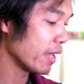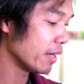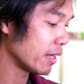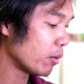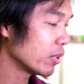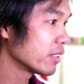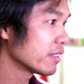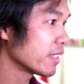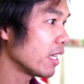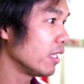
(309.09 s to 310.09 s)
And then I want to
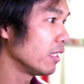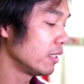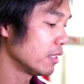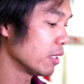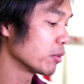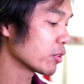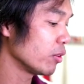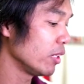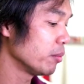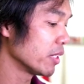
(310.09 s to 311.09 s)
sell, I'm going to
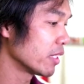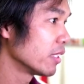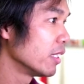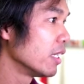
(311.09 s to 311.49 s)
scroll up here,